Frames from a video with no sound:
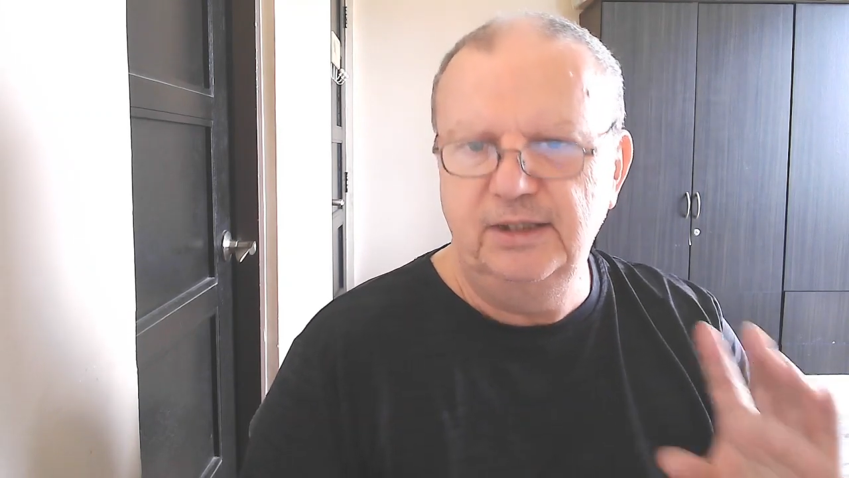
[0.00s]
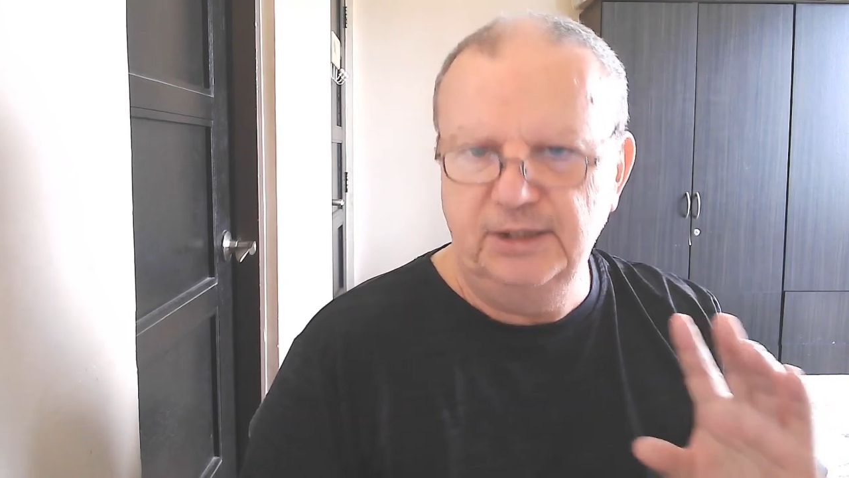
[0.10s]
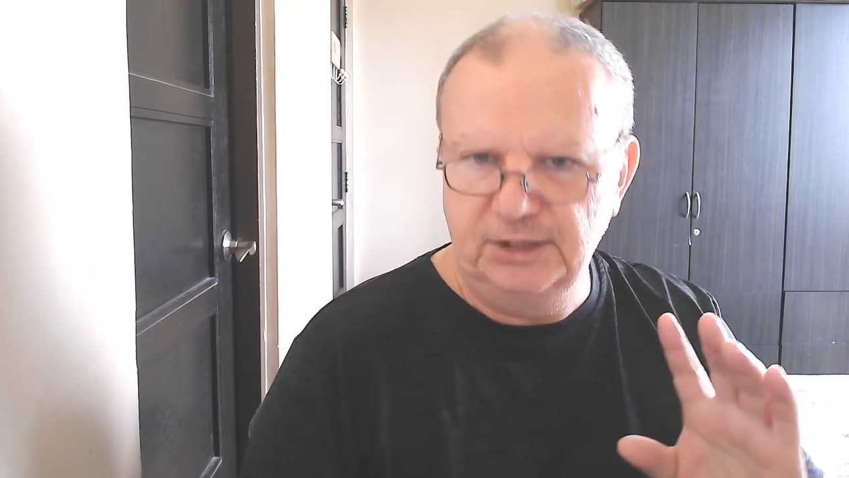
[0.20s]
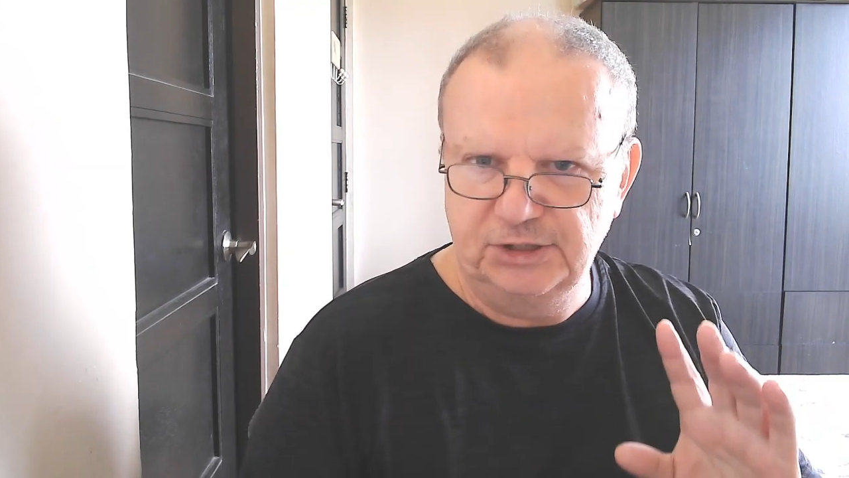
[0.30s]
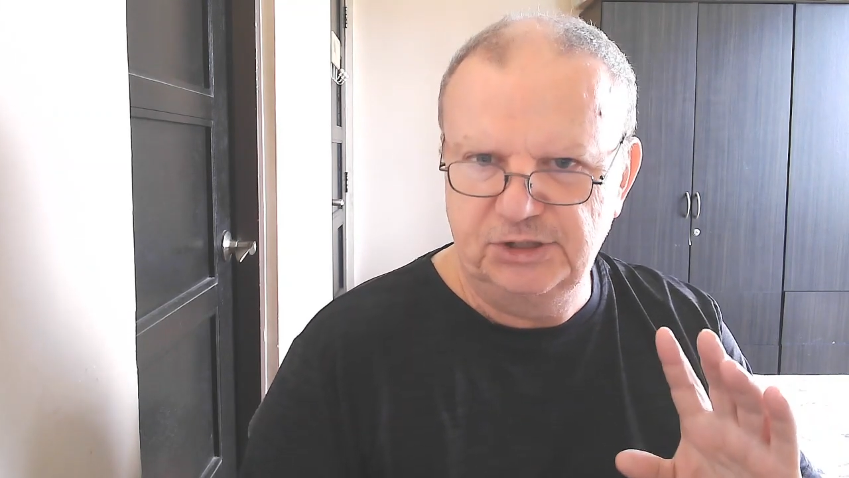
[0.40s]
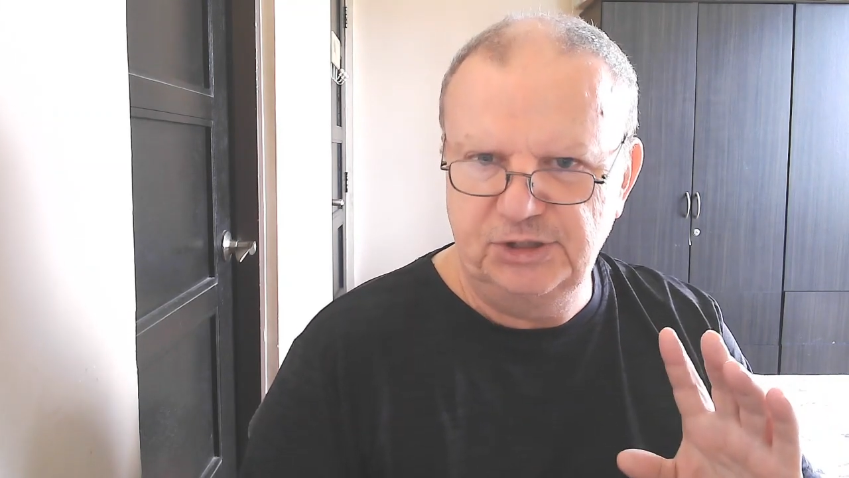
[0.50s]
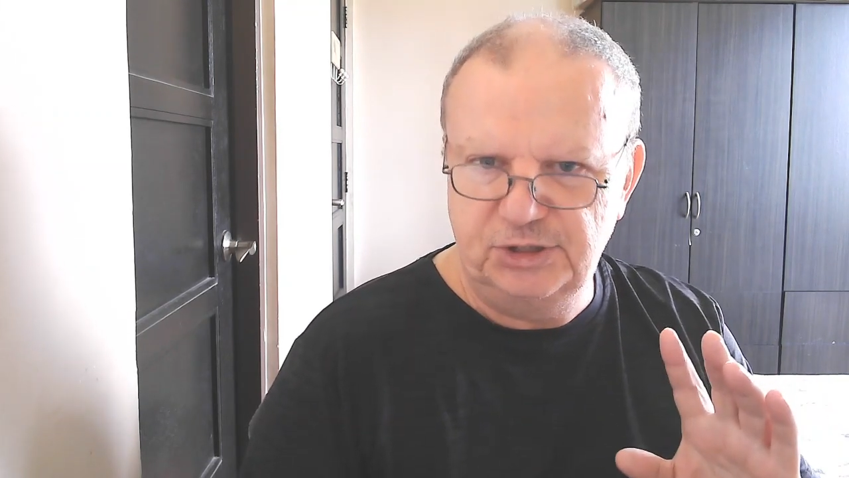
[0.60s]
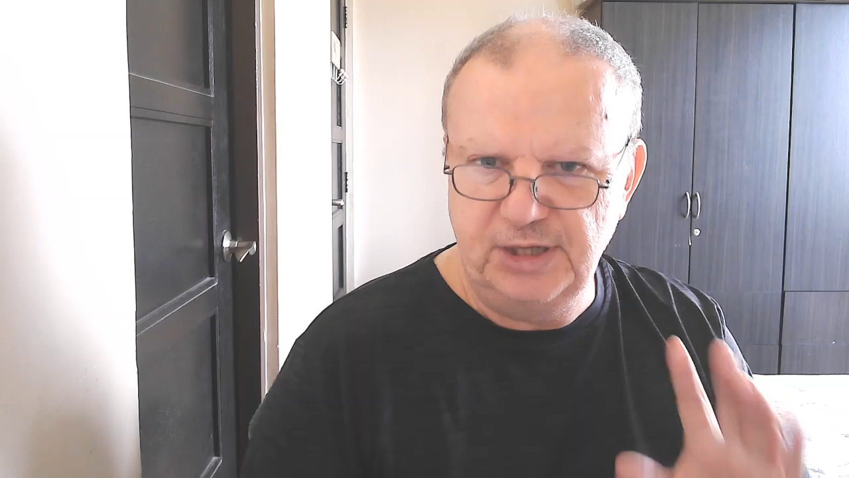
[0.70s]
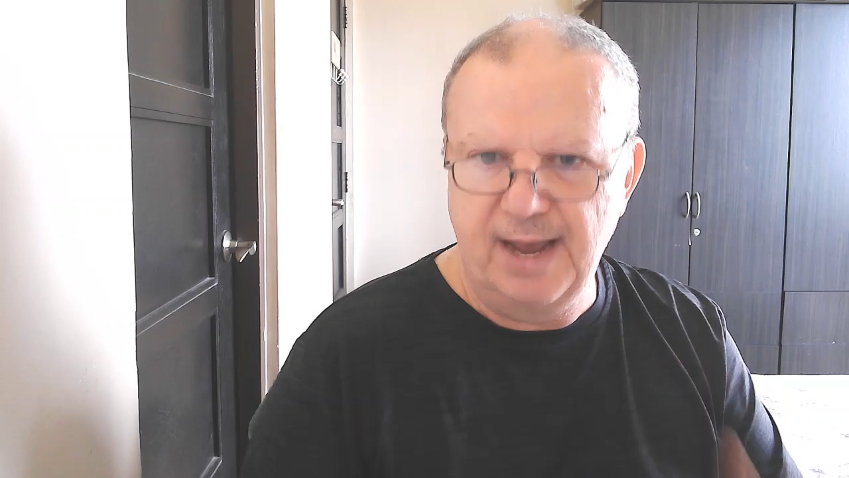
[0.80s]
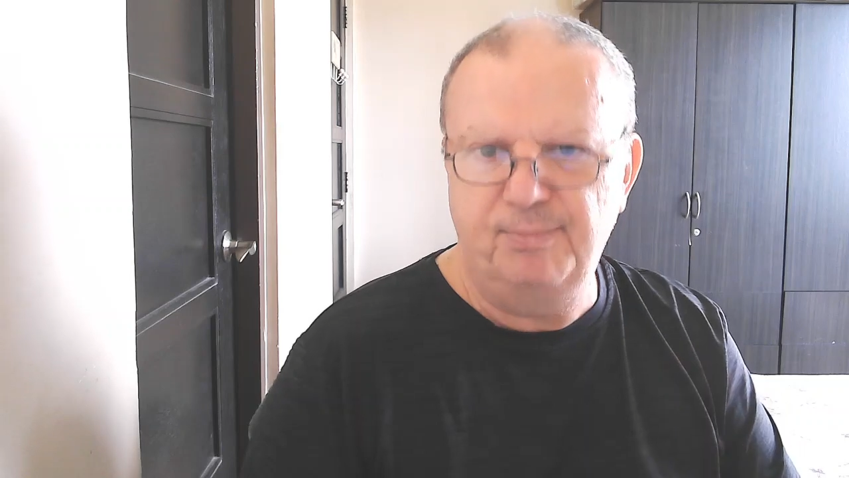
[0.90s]
it's
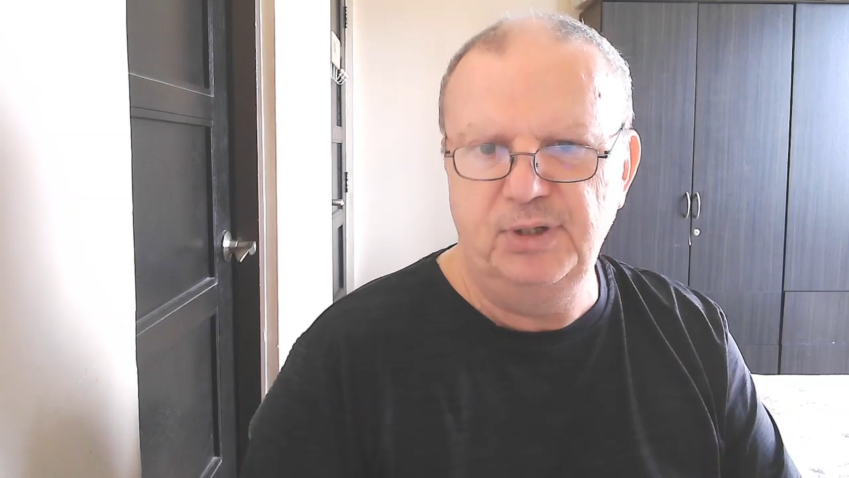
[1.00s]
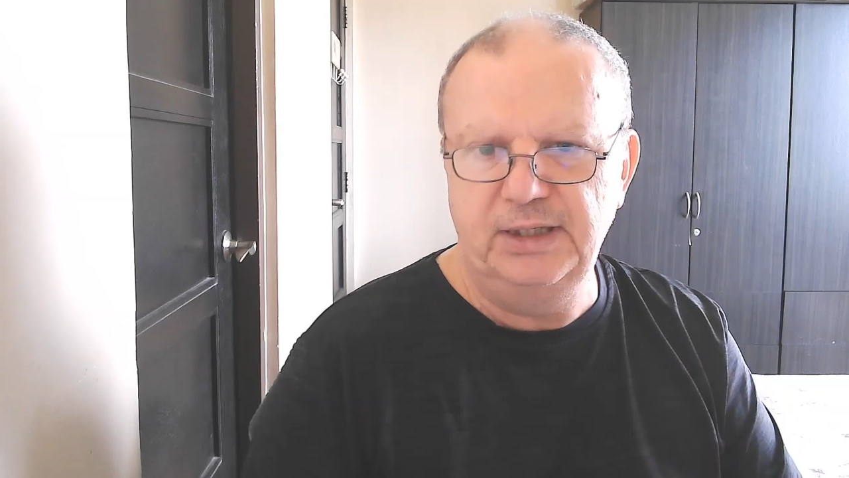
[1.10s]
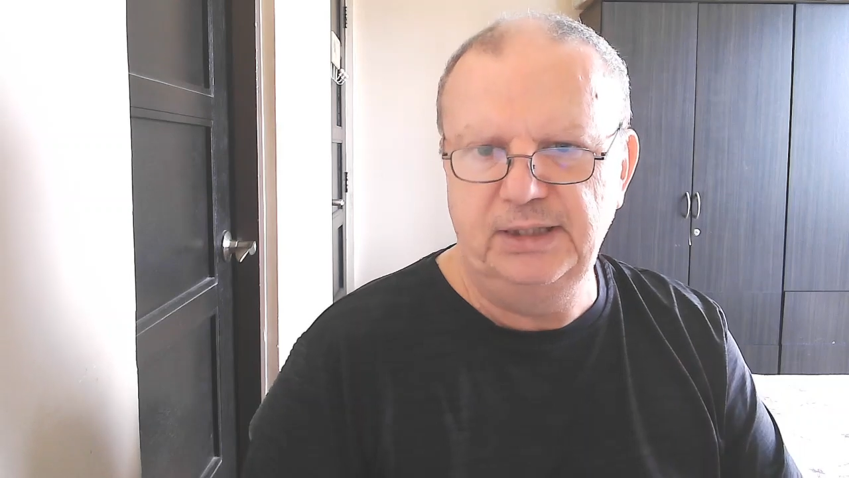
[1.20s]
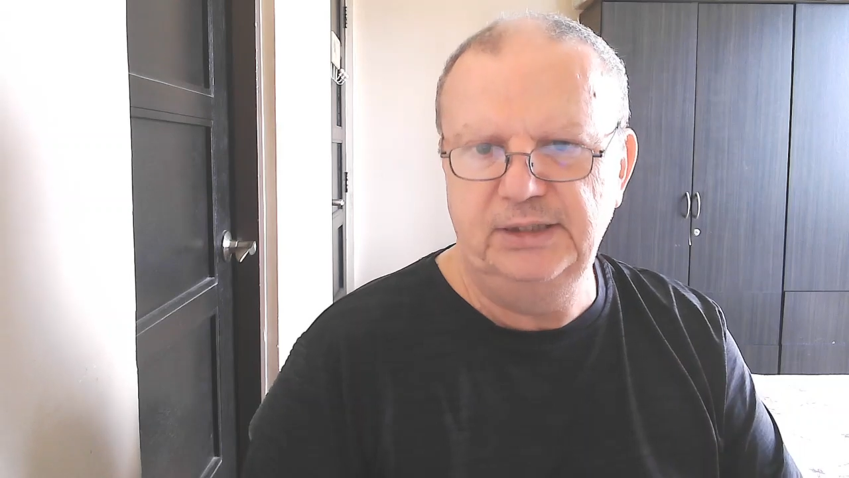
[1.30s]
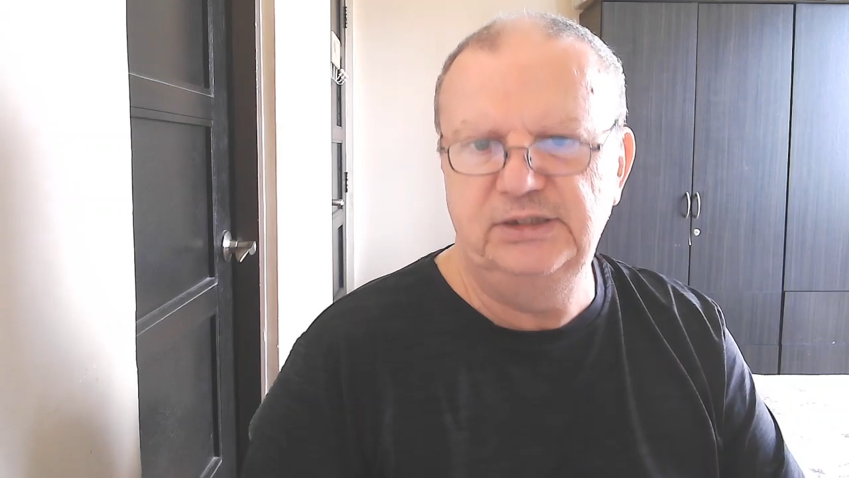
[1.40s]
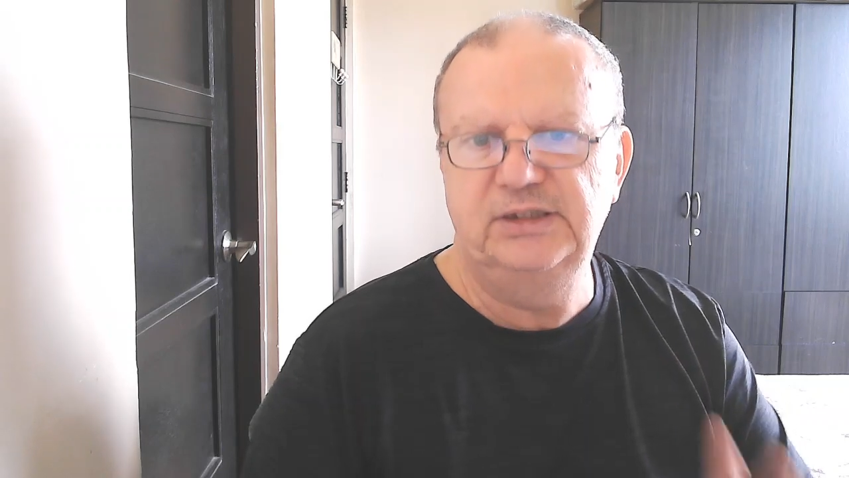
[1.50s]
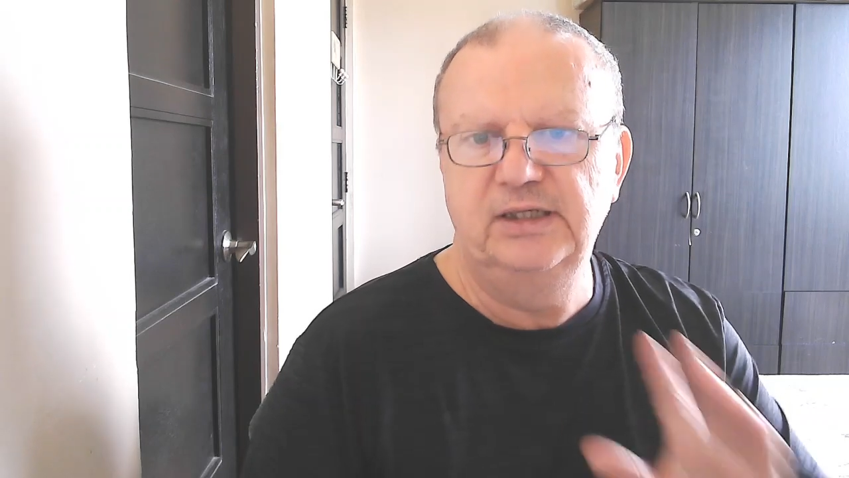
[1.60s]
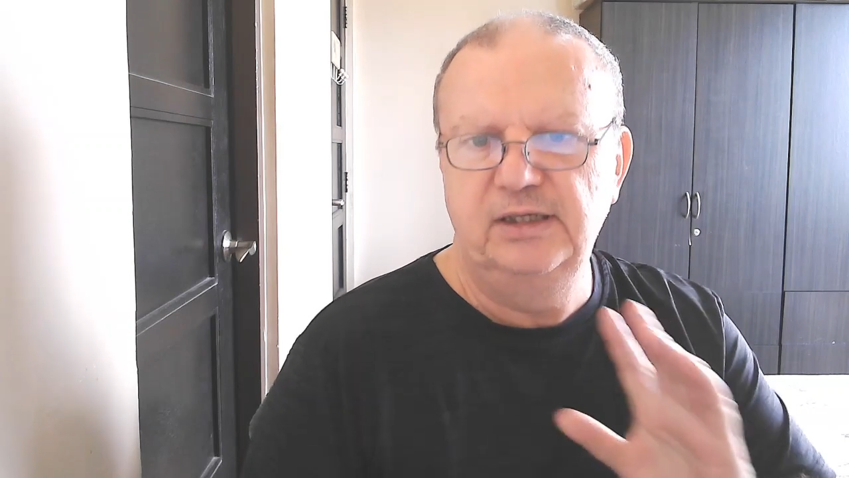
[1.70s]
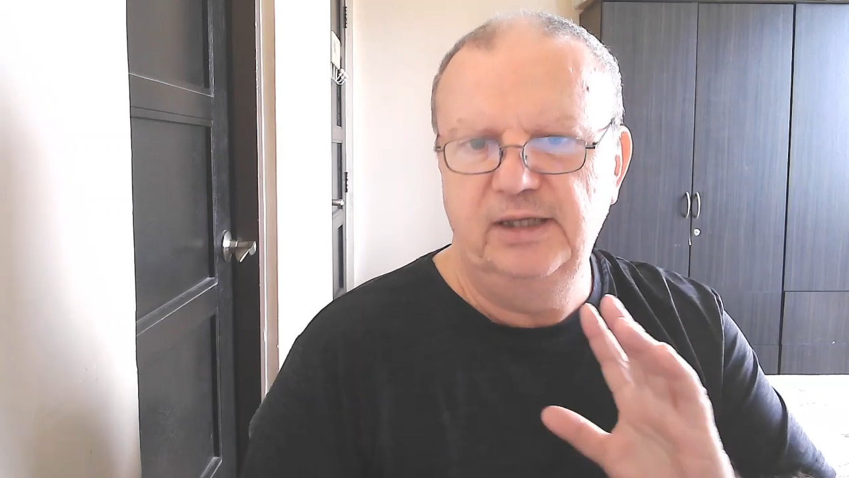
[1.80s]
Japanese